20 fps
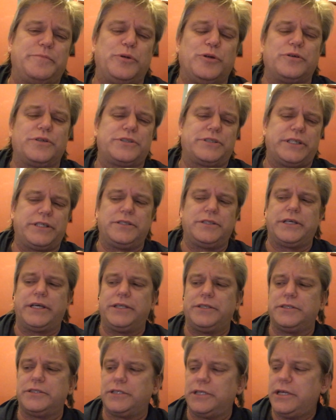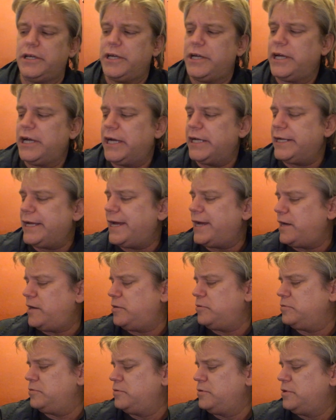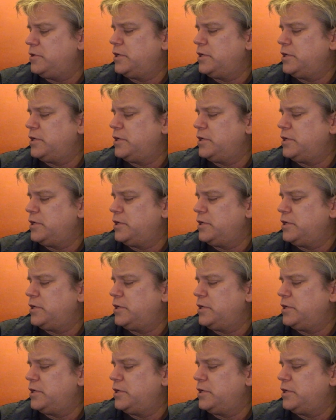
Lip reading: of books and how